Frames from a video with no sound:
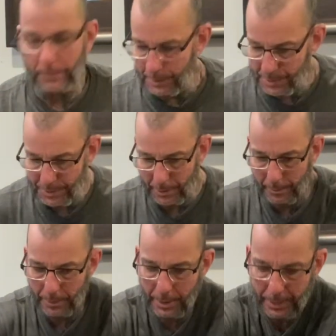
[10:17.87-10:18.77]
Let's start
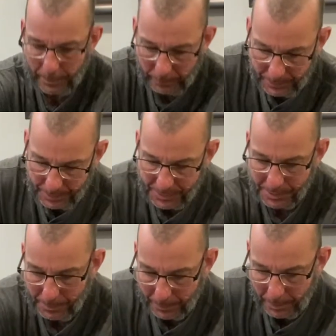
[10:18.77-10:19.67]
right here with the
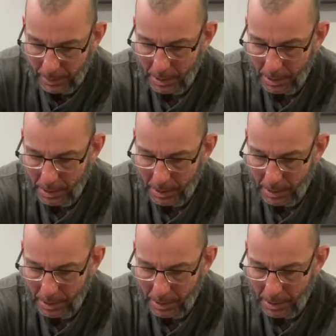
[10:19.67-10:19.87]
zipper.